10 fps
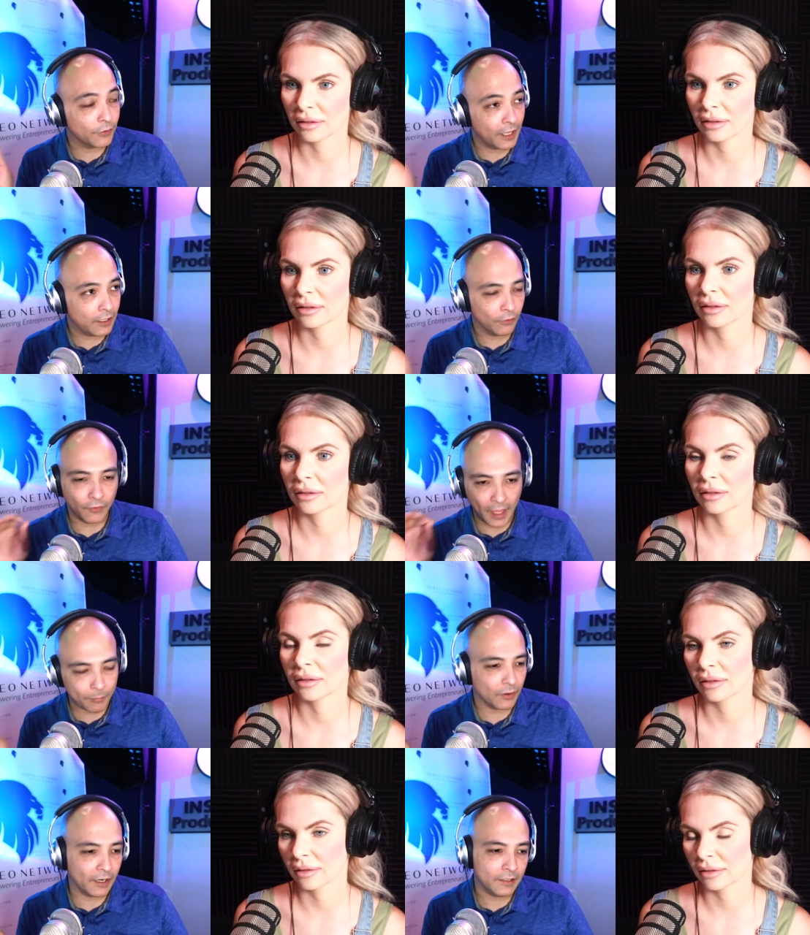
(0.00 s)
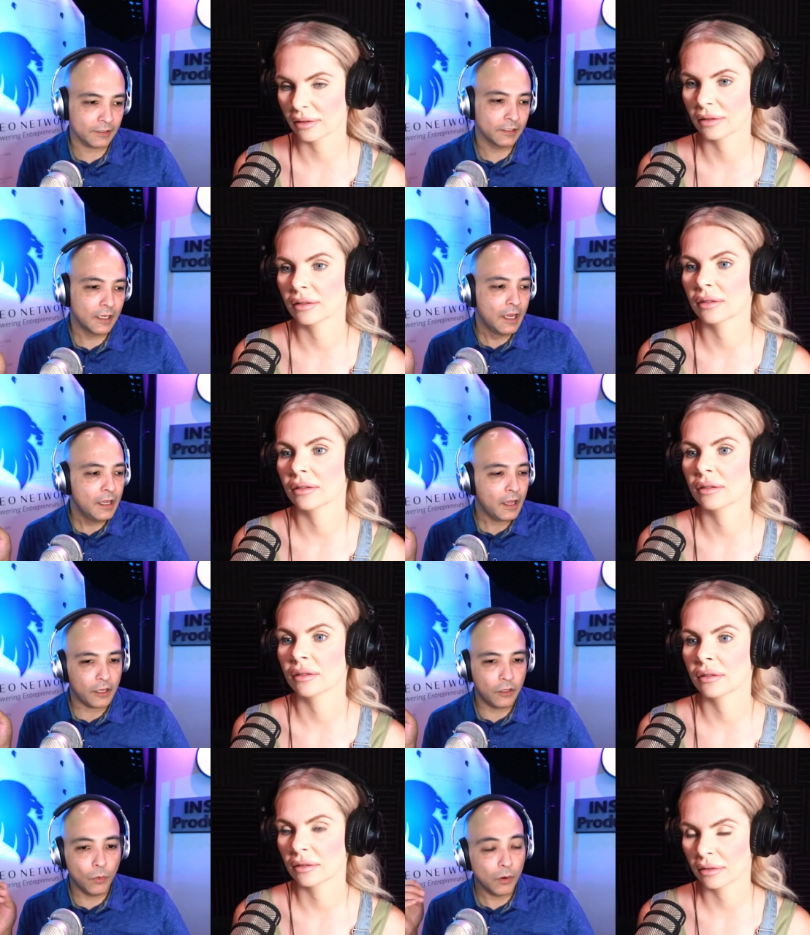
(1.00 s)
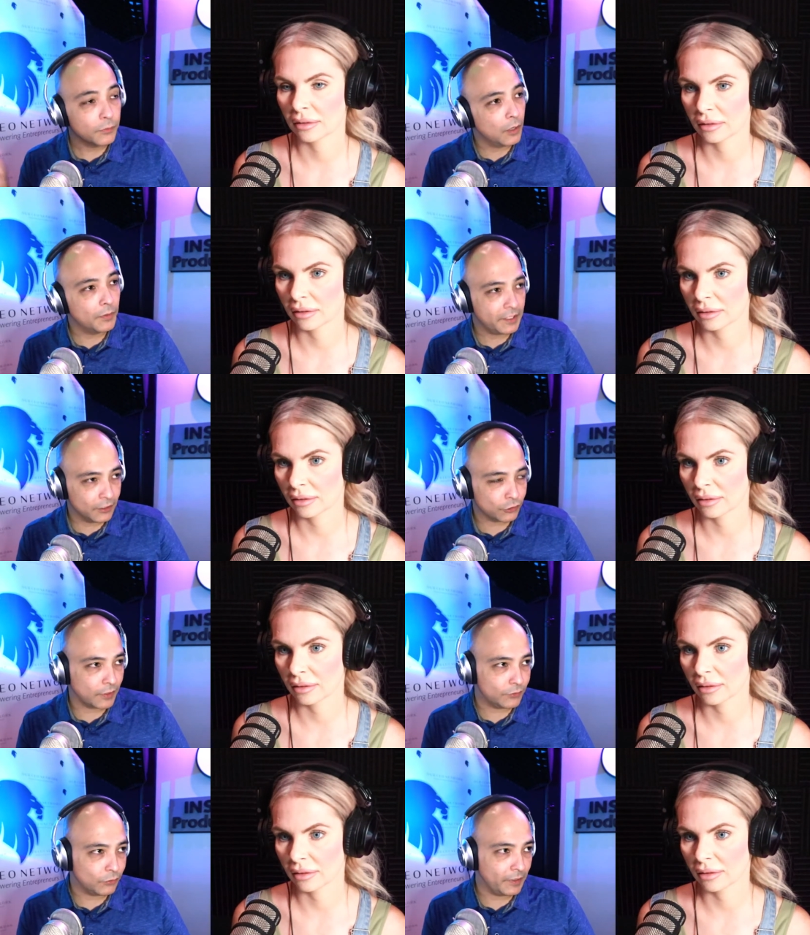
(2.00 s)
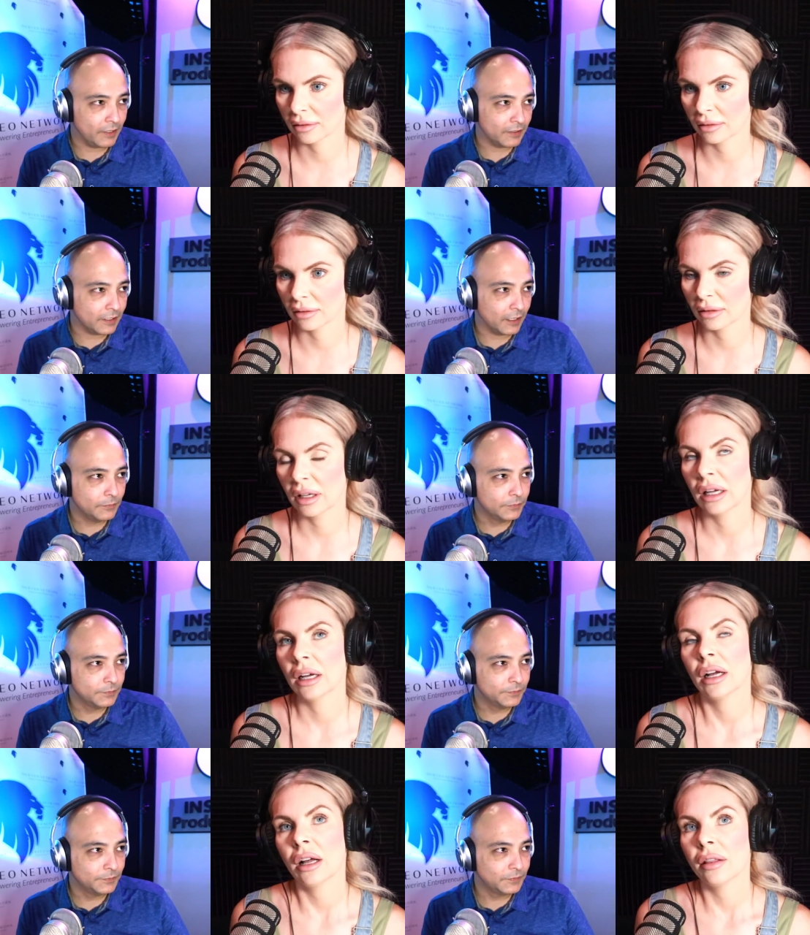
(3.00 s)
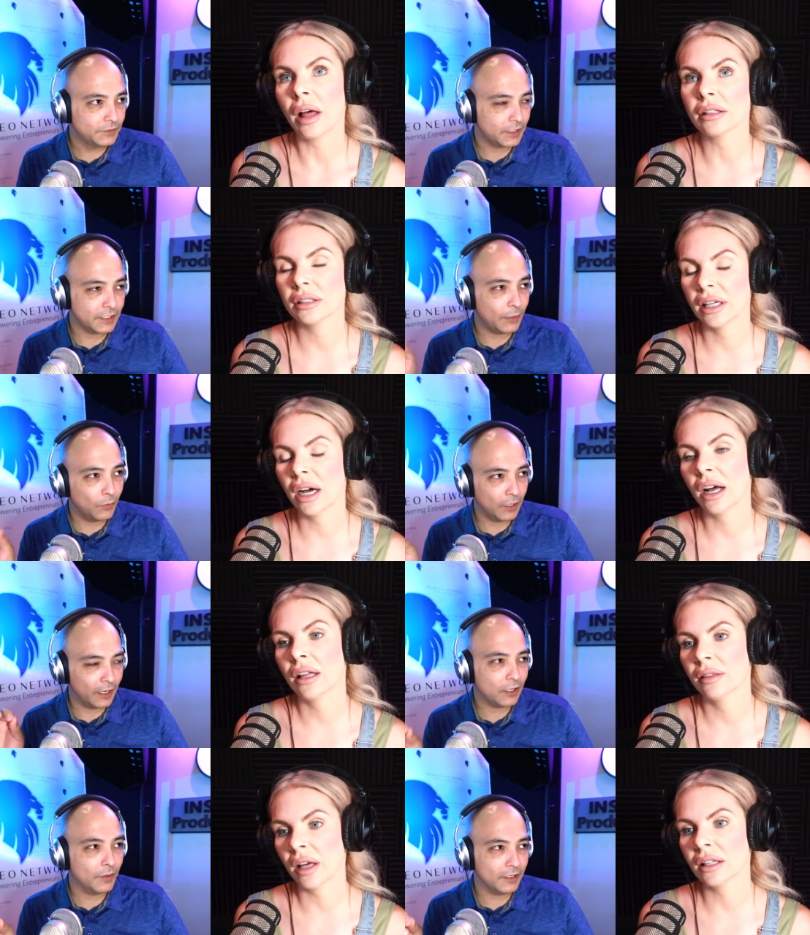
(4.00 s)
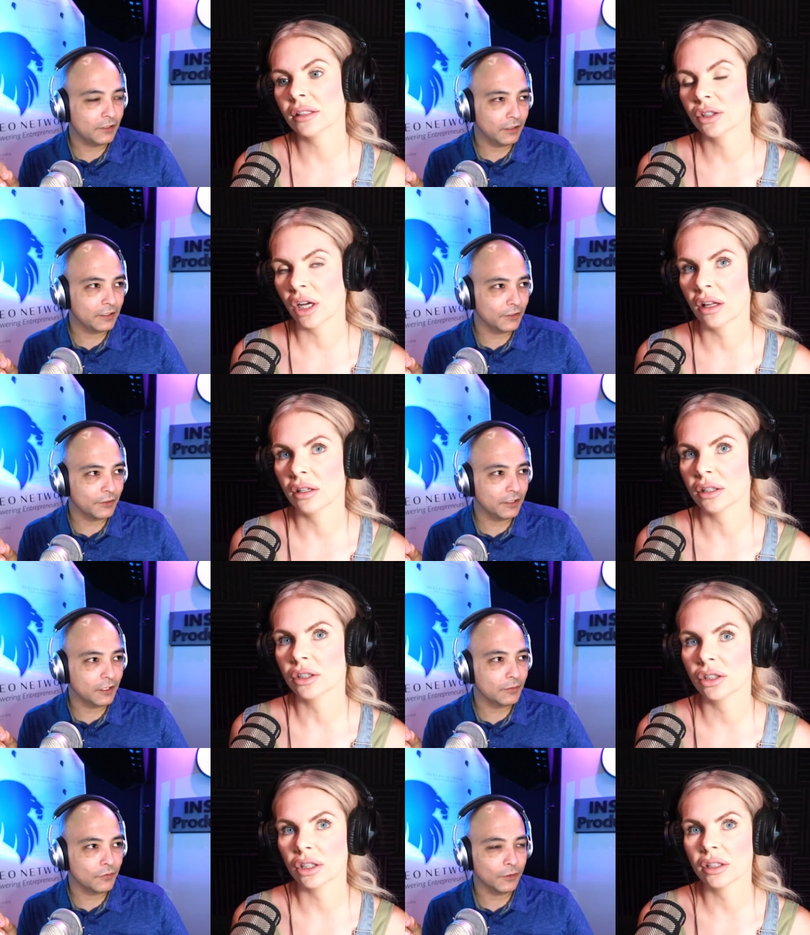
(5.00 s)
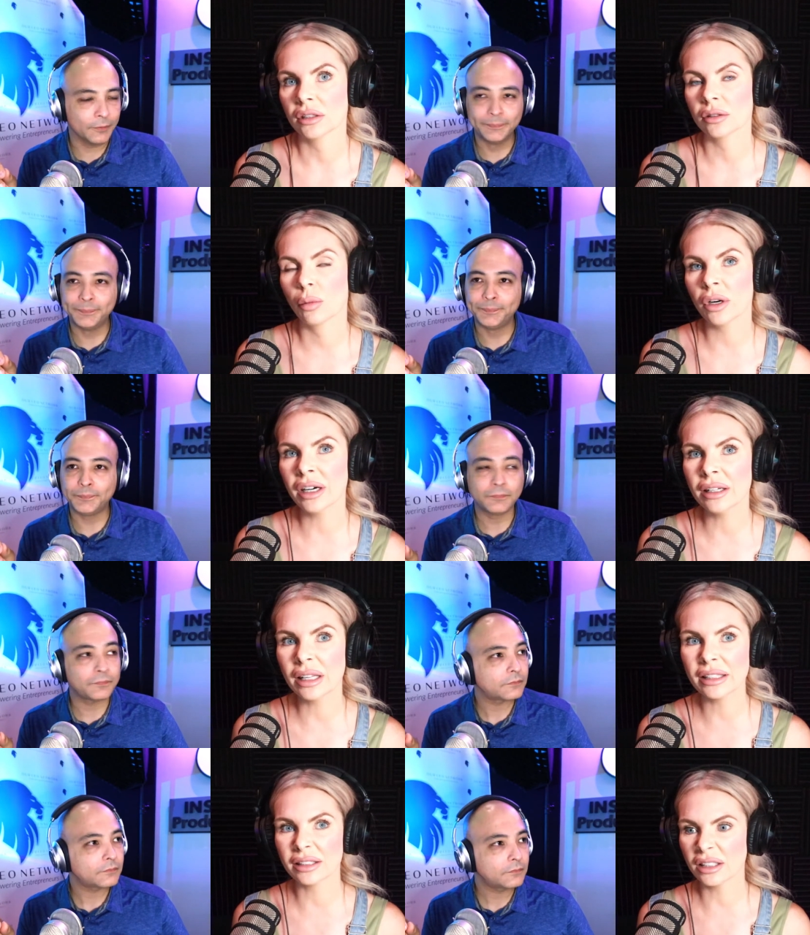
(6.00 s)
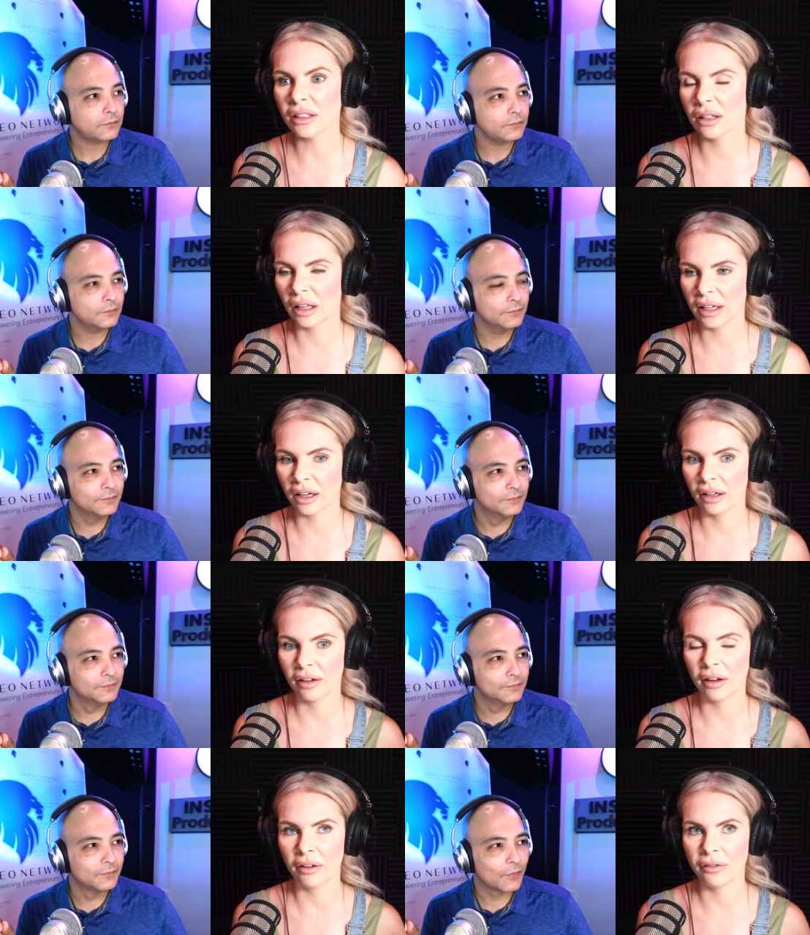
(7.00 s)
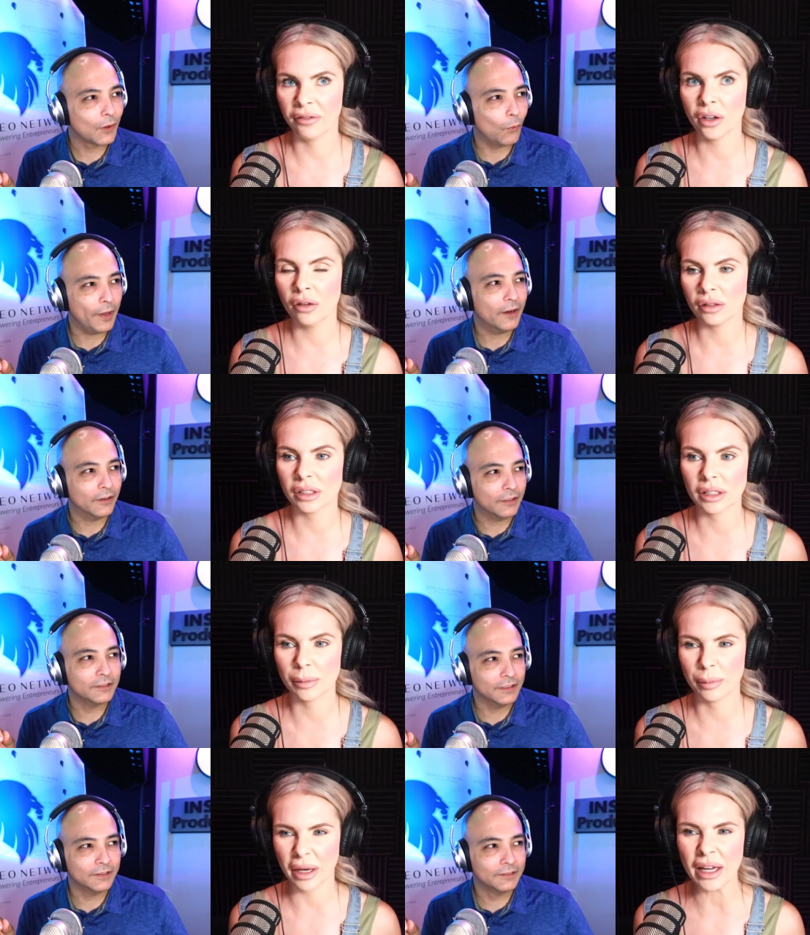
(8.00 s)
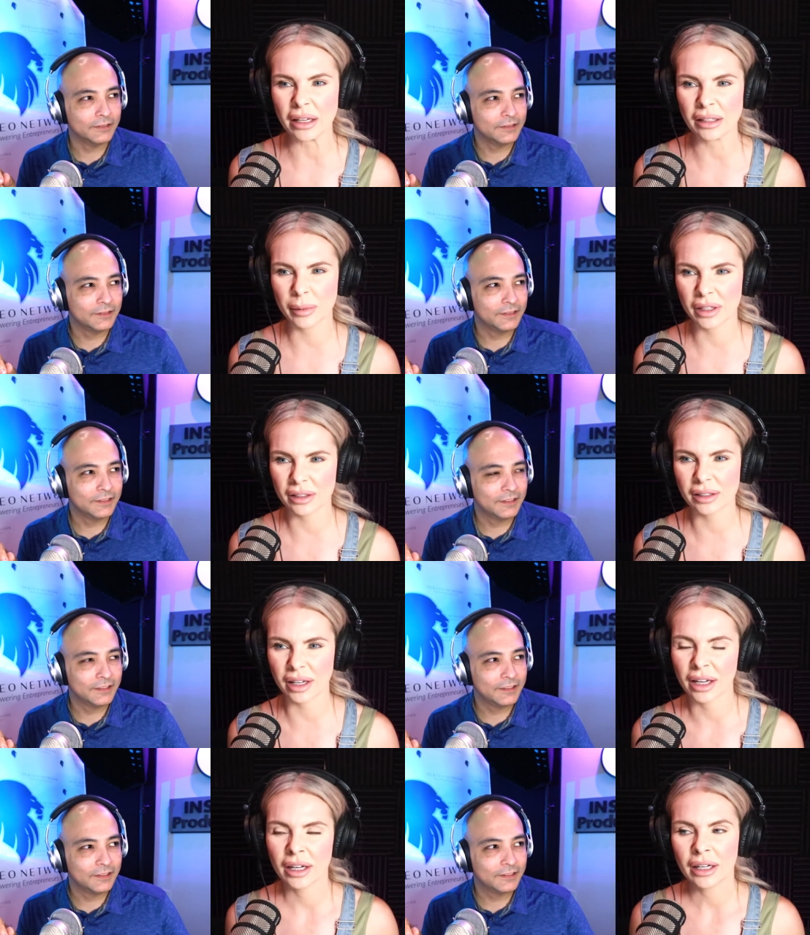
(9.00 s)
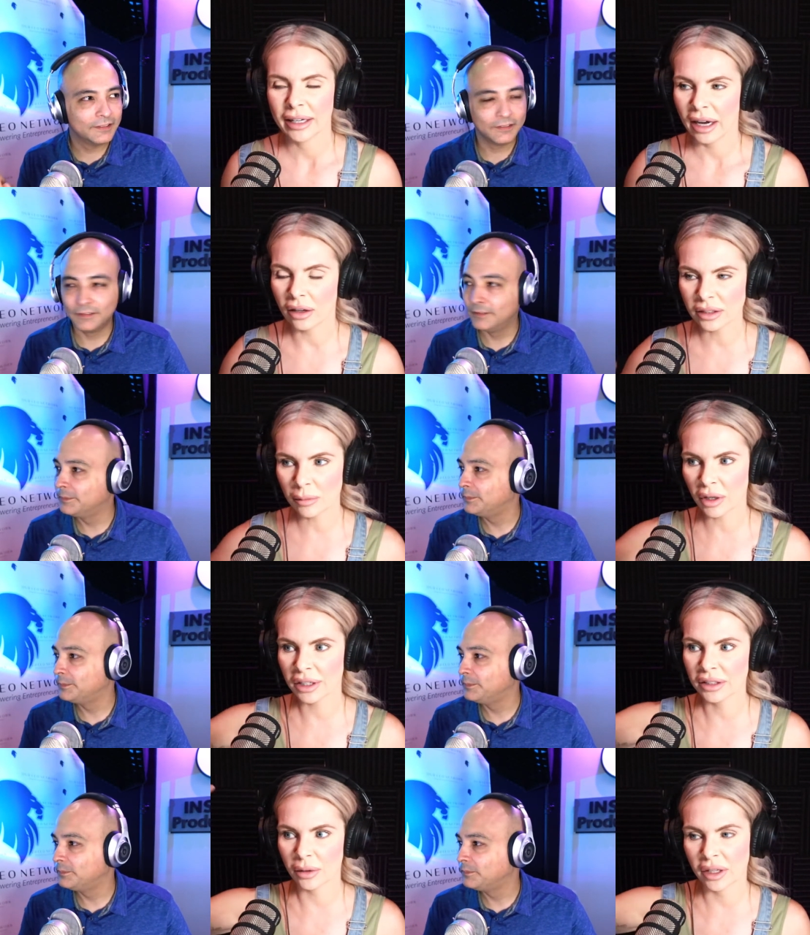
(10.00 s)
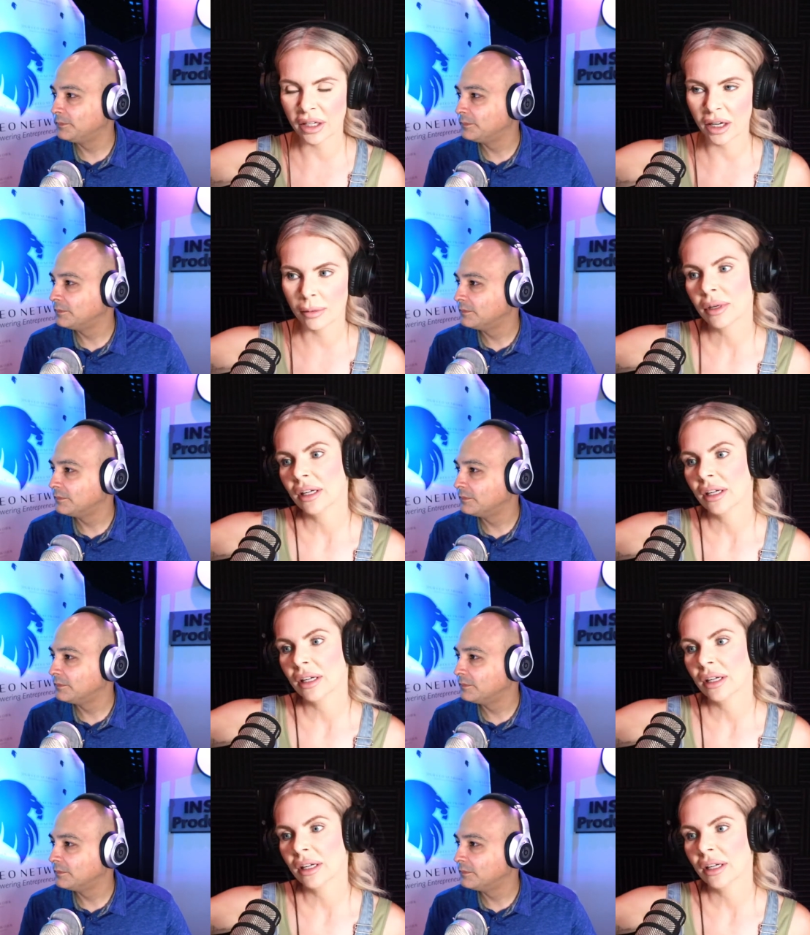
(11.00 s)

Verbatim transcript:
Speaker 1: year for that price you won't know what the interest rates will be at the time because they won't yeah, lock you in until like 30 days before.
Speaker 2: Is we're in like such a like a, a fickle Weird. space yeah. because it's like housing market's going up,